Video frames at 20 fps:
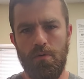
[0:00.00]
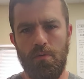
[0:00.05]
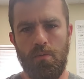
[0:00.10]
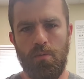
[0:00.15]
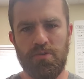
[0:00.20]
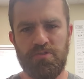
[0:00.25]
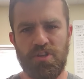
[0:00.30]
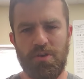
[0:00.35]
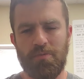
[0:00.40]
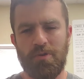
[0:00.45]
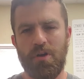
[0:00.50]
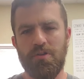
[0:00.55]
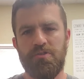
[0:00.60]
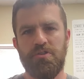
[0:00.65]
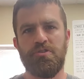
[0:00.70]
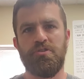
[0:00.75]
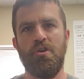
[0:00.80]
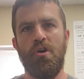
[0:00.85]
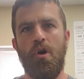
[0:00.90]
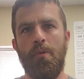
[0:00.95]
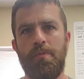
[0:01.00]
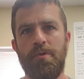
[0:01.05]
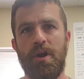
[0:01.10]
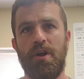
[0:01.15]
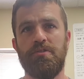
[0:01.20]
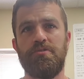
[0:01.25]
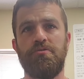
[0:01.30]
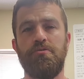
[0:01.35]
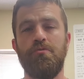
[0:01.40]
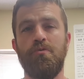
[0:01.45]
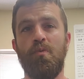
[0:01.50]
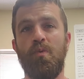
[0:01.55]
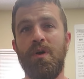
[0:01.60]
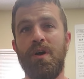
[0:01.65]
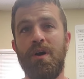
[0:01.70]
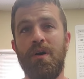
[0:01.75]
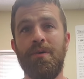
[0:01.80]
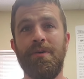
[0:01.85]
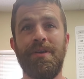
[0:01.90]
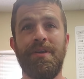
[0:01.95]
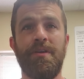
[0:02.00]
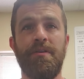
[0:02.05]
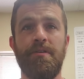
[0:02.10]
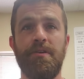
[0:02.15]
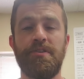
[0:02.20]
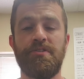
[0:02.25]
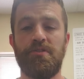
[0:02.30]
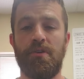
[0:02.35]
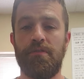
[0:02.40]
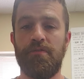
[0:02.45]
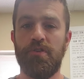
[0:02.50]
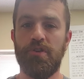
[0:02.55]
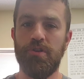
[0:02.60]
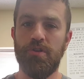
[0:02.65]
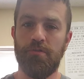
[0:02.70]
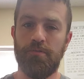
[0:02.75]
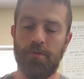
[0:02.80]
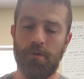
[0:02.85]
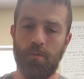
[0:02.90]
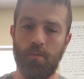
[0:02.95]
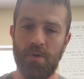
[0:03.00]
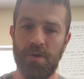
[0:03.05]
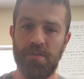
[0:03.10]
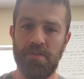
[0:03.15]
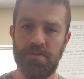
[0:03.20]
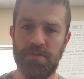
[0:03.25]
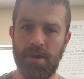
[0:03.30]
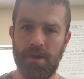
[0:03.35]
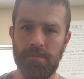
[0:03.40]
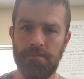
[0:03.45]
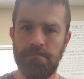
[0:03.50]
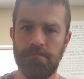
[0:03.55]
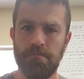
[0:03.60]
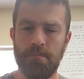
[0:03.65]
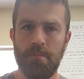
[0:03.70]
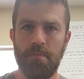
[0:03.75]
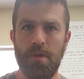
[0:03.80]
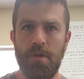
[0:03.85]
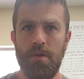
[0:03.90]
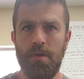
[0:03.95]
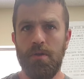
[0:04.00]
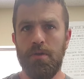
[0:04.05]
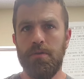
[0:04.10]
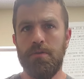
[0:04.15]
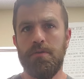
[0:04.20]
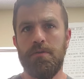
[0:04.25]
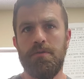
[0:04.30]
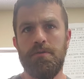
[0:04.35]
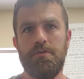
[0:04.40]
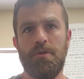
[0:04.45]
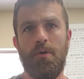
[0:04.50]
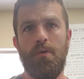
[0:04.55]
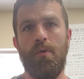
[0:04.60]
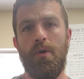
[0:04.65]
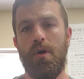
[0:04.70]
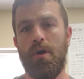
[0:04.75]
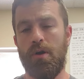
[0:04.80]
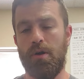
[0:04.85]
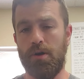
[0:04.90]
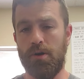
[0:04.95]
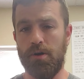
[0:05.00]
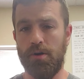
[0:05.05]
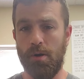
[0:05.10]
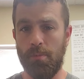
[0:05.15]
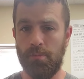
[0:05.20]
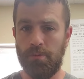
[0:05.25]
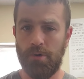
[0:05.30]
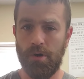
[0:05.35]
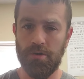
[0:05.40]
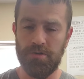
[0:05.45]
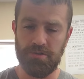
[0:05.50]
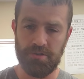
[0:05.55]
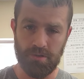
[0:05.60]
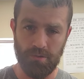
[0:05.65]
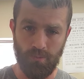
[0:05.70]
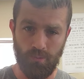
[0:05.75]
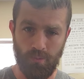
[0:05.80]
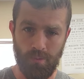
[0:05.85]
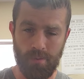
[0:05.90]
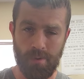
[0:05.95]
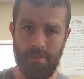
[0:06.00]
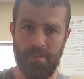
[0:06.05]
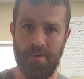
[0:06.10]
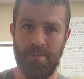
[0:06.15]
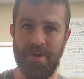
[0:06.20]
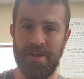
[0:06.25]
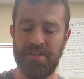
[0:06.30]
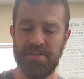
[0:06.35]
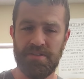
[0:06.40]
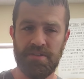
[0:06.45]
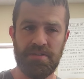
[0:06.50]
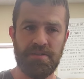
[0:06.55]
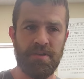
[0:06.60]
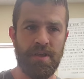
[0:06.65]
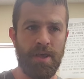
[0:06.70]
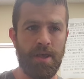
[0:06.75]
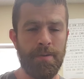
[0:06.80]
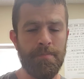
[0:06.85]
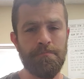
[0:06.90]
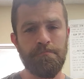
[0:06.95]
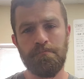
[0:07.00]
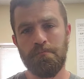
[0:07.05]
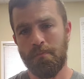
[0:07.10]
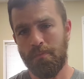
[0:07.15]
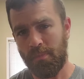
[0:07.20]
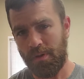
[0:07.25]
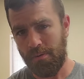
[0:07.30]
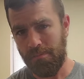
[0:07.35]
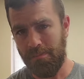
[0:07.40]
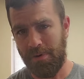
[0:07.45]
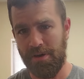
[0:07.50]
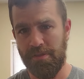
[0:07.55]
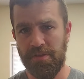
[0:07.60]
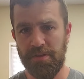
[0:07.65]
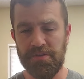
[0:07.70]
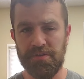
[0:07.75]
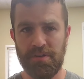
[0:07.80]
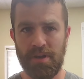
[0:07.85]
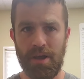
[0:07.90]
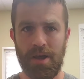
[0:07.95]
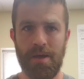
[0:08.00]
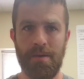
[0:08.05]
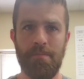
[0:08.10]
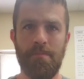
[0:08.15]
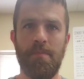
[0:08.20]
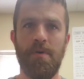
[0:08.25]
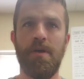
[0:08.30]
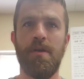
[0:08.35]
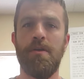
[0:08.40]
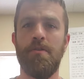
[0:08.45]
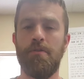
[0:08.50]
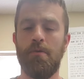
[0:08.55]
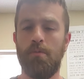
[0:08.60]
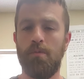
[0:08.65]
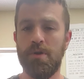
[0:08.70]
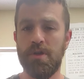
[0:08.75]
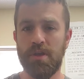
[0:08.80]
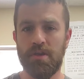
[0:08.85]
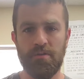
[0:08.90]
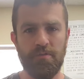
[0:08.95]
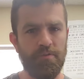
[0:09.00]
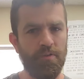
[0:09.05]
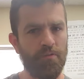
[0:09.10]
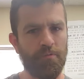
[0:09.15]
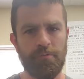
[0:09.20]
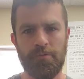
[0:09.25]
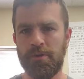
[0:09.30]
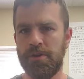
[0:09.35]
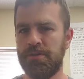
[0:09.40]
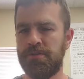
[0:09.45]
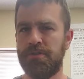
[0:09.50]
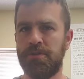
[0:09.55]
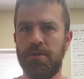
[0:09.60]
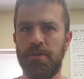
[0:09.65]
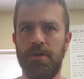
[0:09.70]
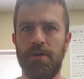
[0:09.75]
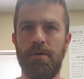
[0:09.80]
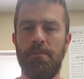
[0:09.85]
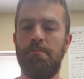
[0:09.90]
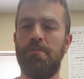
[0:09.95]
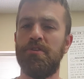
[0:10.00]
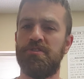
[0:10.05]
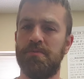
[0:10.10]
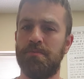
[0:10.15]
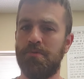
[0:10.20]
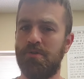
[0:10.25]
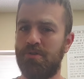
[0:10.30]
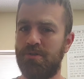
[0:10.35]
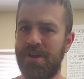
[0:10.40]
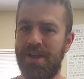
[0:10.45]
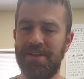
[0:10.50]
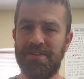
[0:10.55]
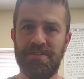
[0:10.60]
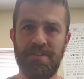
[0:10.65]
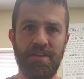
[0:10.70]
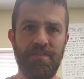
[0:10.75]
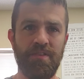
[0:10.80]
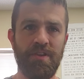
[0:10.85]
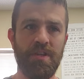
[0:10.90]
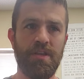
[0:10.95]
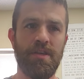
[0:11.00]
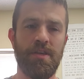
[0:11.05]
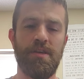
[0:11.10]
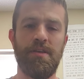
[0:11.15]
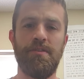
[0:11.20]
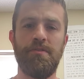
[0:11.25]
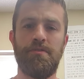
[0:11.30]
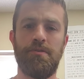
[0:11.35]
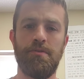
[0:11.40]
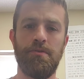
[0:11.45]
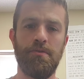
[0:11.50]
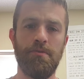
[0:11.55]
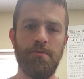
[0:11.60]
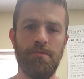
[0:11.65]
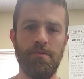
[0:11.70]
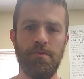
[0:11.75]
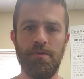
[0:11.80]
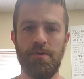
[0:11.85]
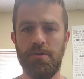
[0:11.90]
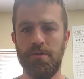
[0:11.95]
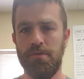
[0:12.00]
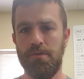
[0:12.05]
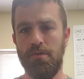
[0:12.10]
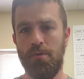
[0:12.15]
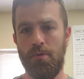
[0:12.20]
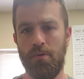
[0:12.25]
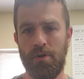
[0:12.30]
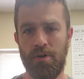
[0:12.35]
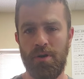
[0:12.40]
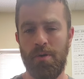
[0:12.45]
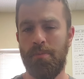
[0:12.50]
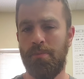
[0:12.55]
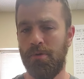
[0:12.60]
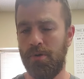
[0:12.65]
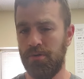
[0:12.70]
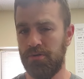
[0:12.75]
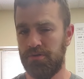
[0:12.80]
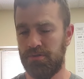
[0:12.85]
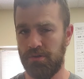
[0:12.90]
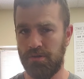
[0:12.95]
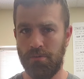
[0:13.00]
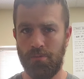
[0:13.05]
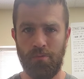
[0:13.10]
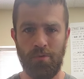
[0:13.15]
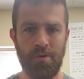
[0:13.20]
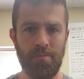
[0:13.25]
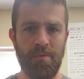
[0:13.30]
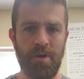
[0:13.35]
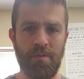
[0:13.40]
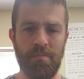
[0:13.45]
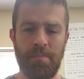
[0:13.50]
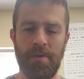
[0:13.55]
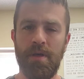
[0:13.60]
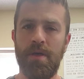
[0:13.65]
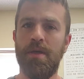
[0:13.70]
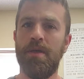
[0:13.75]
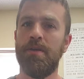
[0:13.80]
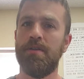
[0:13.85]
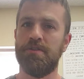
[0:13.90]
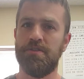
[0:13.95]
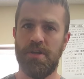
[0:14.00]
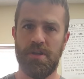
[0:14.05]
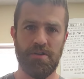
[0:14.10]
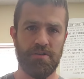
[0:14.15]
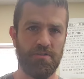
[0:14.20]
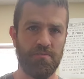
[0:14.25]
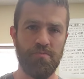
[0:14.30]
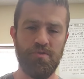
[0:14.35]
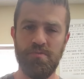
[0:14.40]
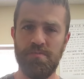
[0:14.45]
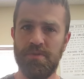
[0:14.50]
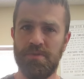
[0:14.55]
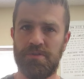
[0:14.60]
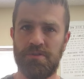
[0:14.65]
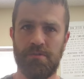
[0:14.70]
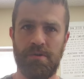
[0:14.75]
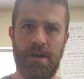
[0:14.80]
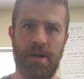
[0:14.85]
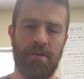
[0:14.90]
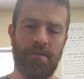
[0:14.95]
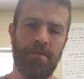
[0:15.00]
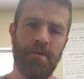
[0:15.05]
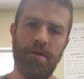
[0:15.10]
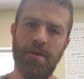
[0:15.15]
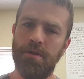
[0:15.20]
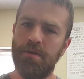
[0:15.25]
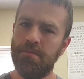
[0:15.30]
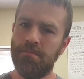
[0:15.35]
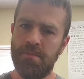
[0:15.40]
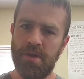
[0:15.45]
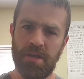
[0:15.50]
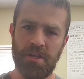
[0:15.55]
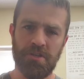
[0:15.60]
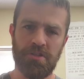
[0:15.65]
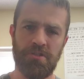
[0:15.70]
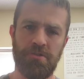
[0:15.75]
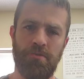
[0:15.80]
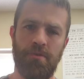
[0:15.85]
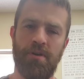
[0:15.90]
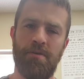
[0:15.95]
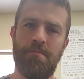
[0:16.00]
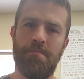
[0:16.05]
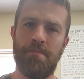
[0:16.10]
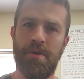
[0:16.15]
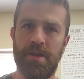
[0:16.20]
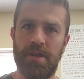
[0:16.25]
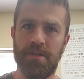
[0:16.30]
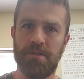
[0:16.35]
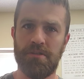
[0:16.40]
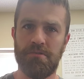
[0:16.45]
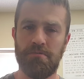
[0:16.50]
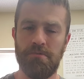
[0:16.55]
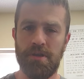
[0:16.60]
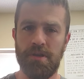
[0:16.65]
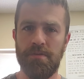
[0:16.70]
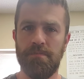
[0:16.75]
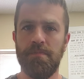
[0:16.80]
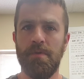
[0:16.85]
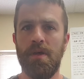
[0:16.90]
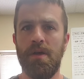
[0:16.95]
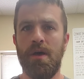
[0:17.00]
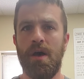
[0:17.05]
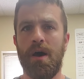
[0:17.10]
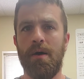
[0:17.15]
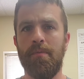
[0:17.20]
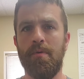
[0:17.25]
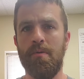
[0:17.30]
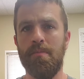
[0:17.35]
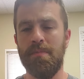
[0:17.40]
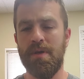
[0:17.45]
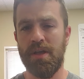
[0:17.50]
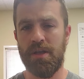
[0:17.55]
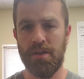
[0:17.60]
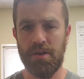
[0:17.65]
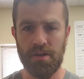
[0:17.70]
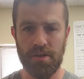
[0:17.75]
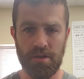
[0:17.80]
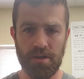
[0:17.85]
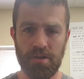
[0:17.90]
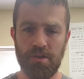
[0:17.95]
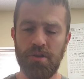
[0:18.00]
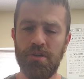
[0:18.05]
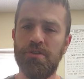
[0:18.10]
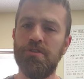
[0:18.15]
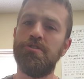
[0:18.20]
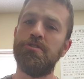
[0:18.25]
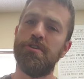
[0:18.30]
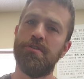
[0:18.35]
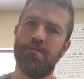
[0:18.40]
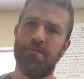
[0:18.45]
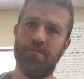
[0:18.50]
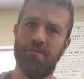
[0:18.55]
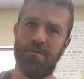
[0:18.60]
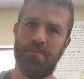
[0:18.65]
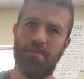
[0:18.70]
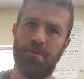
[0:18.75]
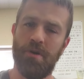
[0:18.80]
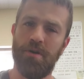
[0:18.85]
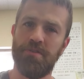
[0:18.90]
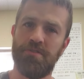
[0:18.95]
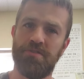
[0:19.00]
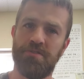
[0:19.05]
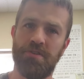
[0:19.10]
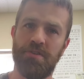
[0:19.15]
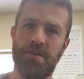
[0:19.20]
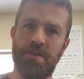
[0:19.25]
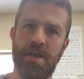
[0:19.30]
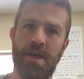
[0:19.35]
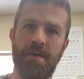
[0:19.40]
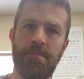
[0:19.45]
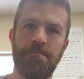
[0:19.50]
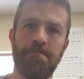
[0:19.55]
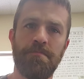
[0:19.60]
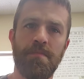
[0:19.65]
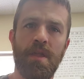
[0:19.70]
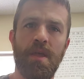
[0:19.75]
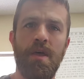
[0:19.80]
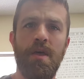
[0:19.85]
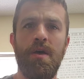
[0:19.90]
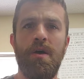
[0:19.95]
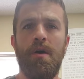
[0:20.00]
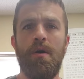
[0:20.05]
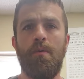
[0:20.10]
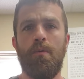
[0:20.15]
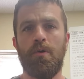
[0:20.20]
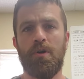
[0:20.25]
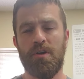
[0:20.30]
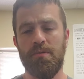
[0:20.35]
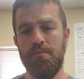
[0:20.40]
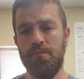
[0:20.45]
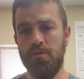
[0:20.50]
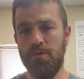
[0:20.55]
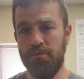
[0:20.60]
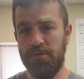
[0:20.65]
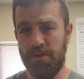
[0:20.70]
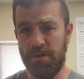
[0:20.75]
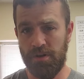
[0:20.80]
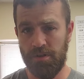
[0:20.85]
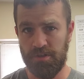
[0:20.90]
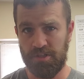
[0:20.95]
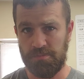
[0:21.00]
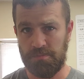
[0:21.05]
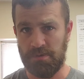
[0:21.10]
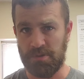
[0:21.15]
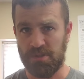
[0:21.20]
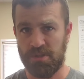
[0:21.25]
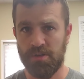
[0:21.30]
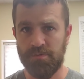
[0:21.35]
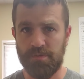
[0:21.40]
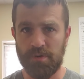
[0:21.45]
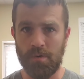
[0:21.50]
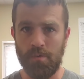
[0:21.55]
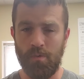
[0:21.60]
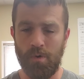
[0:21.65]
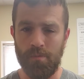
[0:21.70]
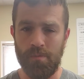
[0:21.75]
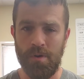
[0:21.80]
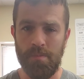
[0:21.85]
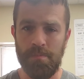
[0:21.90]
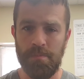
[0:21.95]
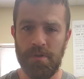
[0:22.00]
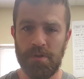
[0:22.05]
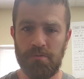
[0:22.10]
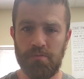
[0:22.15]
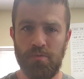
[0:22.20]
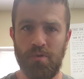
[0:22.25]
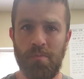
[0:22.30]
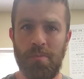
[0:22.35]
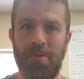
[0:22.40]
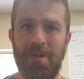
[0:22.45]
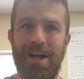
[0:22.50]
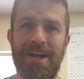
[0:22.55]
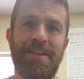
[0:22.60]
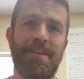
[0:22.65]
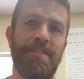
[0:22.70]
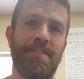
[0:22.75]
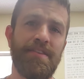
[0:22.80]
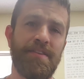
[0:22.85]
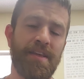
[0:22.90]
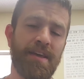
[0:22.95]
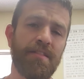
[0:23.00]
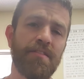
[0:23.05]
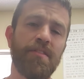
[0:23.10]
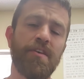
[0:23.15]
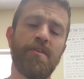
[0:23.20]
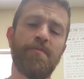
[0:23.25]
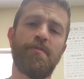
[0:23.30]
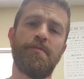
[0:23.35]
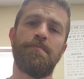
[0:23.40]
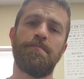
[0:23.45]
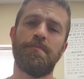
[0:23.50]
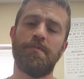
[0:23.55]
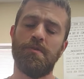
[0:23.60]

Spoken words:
What's up, coaches? Hope you guys are doing well. Here is our video for Wednesday. So our approach to the warm-up remains the same. By this time in the week, feel free to put some creativity into your approach to the warm-up, change the movements around, make it short, make it sweet, and make it a good general approach to the day. We're going to move into the specific warm-up. This will apply to the deadlift.